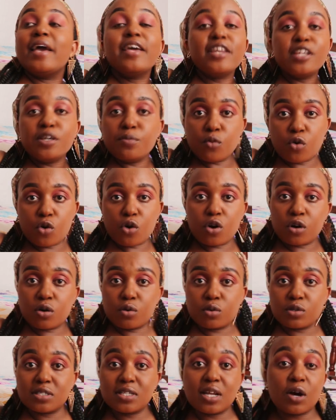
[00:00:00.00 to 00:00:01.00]

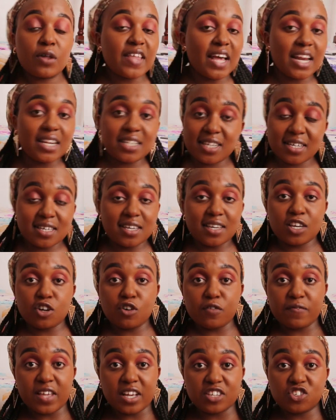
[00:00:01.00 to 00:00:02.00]
anymore, because now they're taking
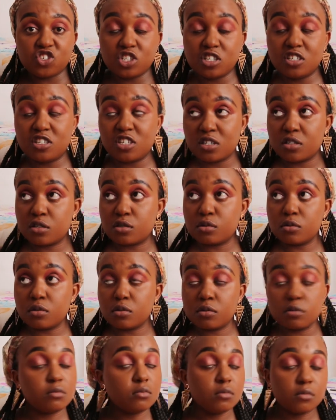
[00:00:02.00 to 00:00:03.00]
care of their children,
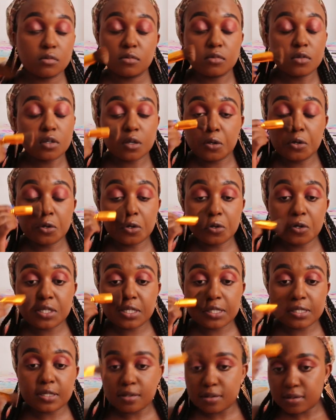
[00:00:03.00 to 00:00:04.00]
so you're
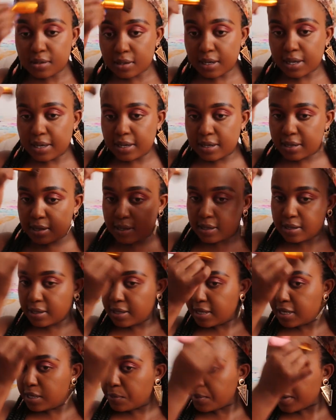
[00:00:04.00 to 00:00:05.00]
not like
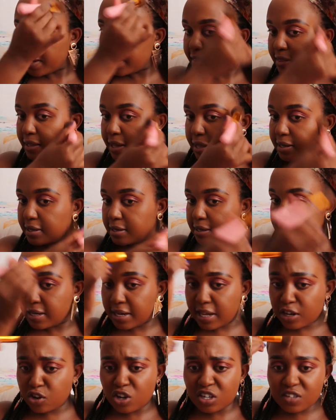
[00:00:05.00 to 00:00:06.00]
anywhere in their nini.
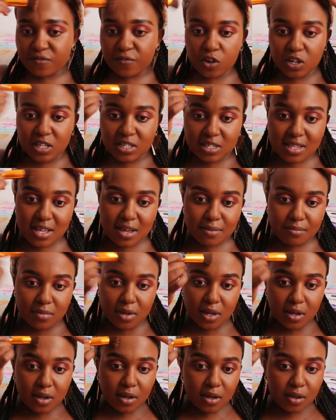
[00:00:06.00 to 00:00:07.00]
And I don't fault them,
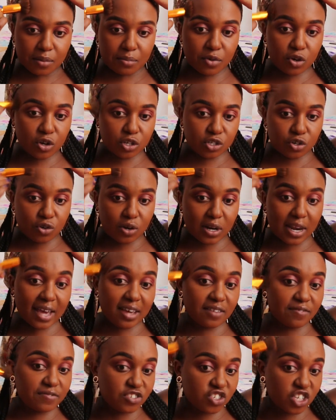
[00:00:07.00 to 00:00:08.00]
because you know,
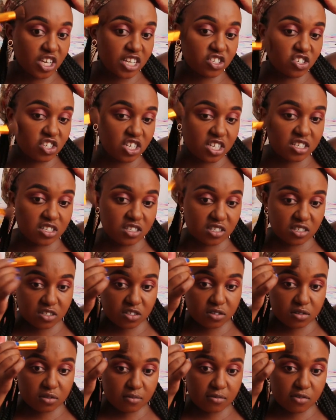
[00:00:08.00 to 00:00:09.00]
life changes,
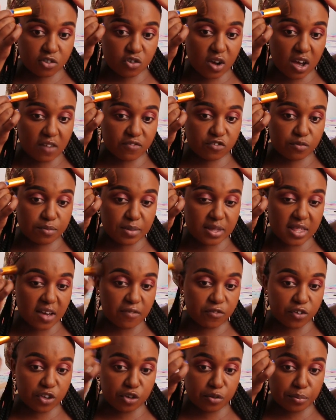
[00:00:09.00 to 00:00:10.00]
you have to be
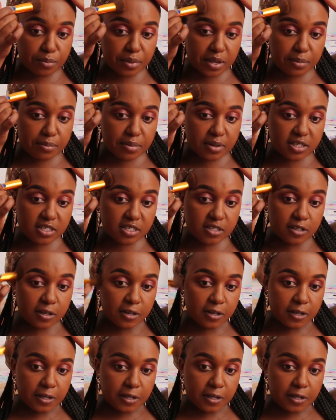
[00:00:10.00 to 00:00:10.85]
there for your babies.